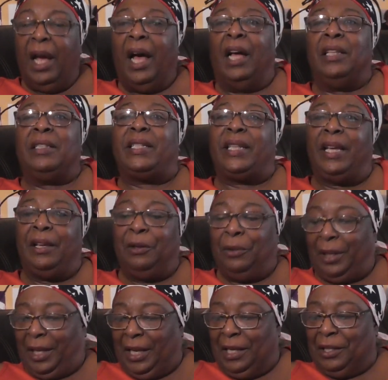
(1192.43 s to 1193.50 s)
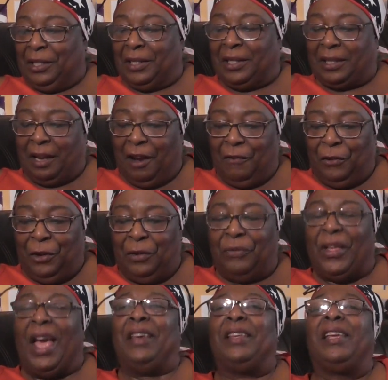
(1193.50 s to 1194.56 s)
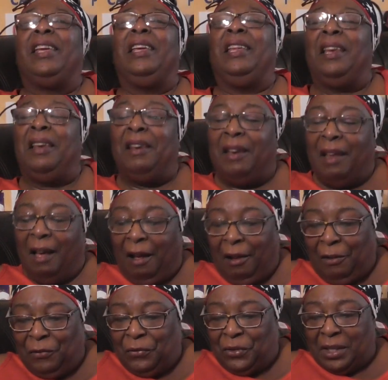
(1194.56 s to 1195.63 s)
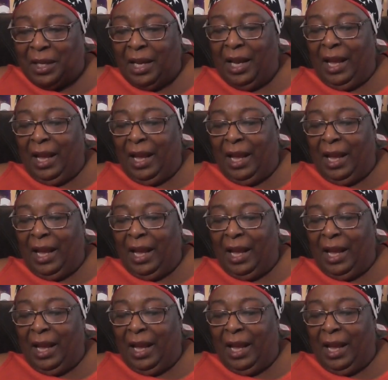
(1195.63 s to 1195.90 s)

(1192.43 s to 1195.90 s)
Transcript: until he discovered that he loved